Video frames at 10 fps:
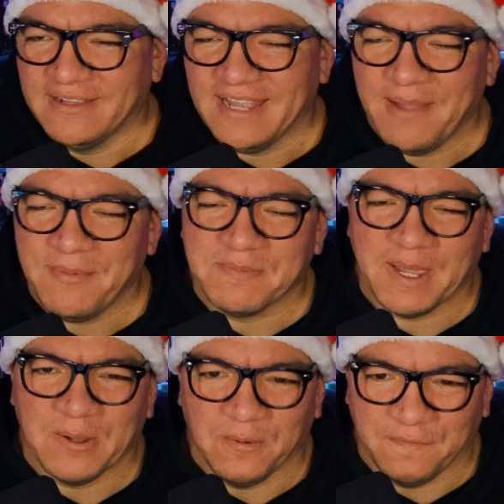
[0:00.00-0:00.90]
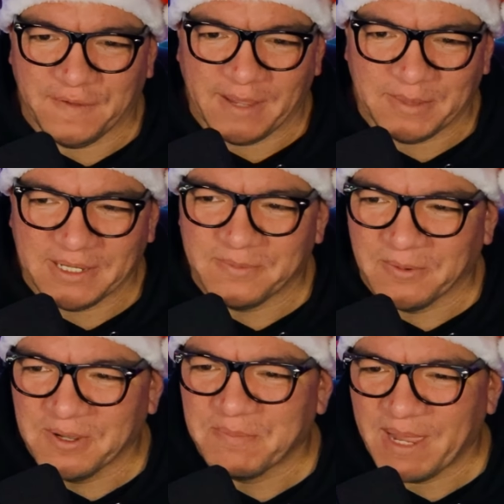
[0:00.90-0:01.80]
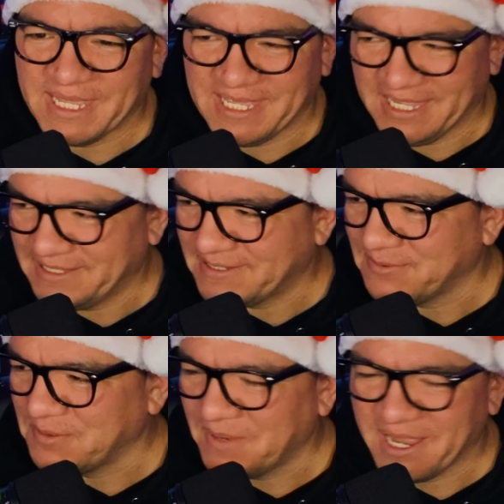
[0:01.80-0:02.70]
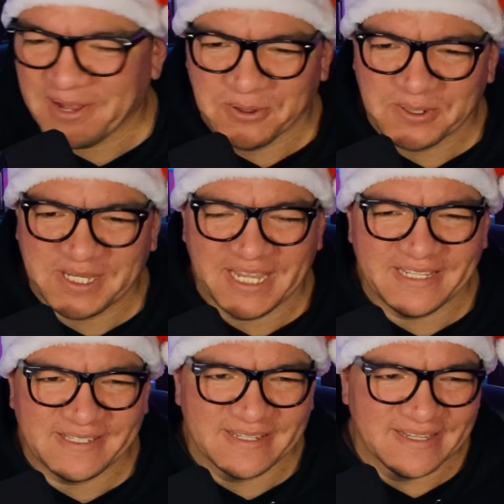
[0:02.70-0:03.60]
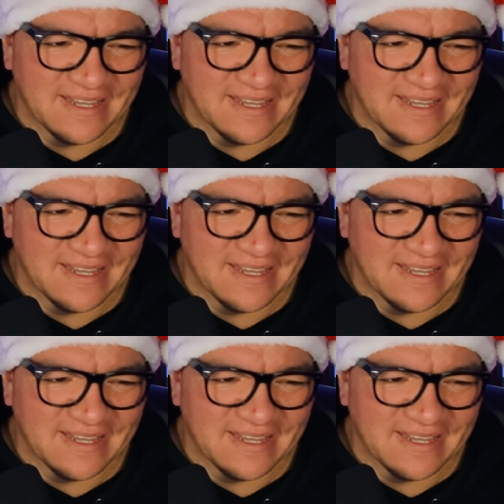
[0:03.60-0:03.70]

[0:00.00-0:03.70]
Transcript: not with my whole family, but with my kids, with my older kids